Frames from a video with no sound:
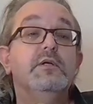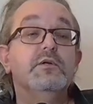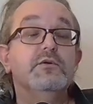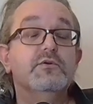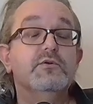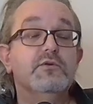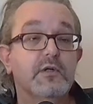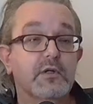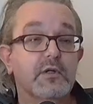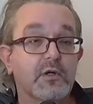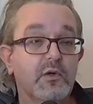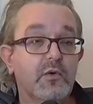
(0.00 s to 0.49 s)
You
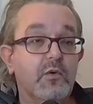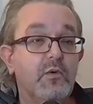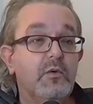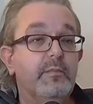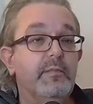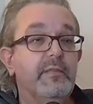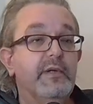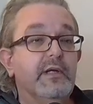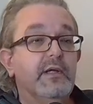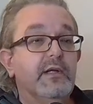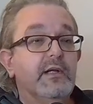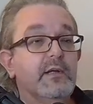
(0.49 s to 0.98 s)
should have called
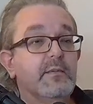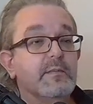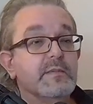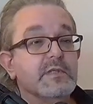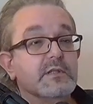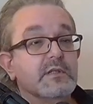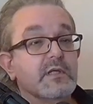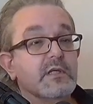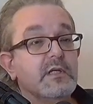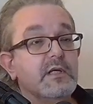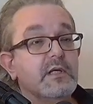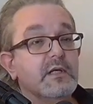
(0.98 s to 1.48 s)
me and let me
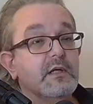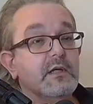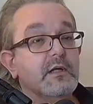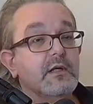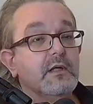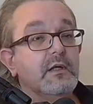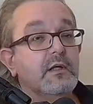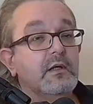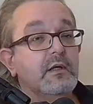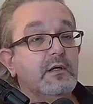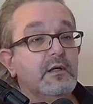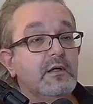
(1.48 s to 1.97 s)
see it.
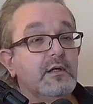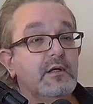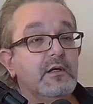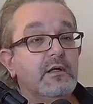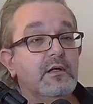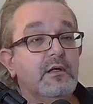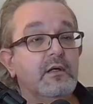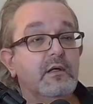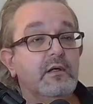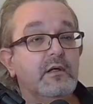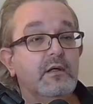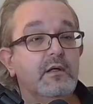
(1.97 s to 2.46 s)

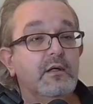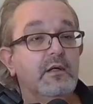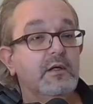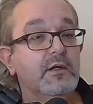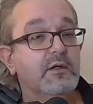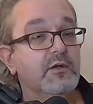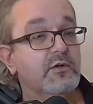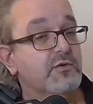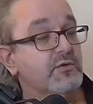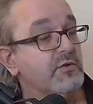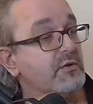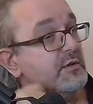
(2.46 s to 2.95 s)

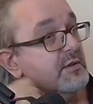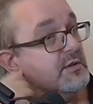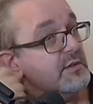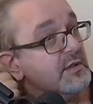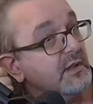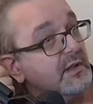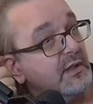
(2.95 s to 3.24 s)
You should have said,